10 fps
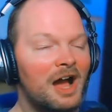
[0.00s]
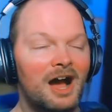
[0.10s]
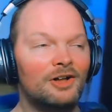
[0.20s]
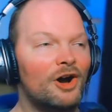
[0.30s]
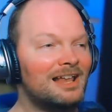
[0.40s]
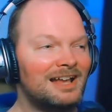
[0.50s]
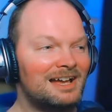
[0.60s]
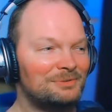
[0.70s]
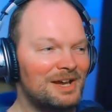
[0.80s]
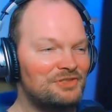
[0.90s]
I, I
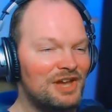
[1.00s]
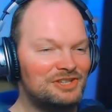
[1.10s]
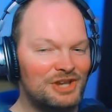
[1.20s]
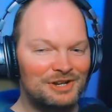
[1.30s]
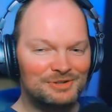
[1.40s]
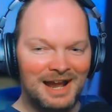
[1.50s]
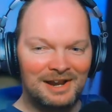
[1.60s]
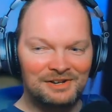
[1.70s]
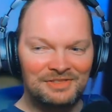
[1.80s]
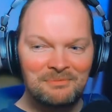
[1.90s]
like that he turned
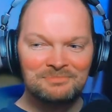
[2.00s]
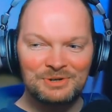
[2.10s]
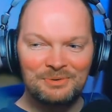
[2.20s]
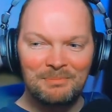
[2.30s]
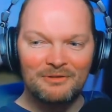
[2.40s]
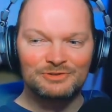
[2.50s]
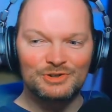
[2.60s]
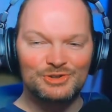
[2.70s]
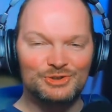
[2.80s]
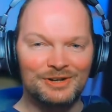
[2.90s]
around and them two were both
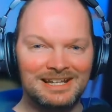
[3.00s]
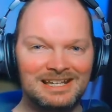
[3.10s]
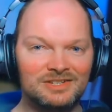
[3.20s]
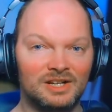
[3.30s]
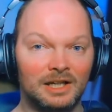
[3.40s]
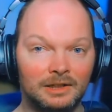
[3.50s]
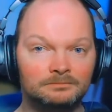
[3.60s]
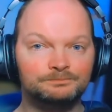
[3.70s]
just stood at ease, like,